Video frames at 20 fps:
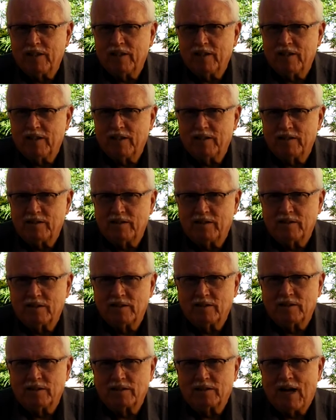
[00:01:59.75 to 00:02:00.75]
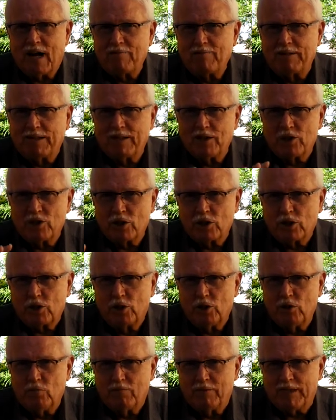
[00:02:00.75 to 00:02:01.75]
The, the, the topic is just
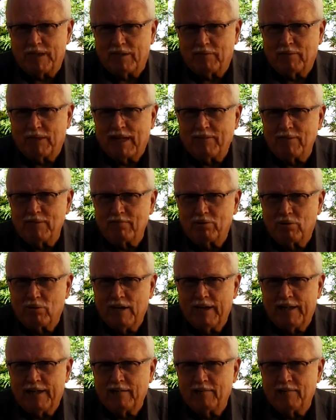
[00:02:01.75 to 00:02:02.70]
too big, but I've been praying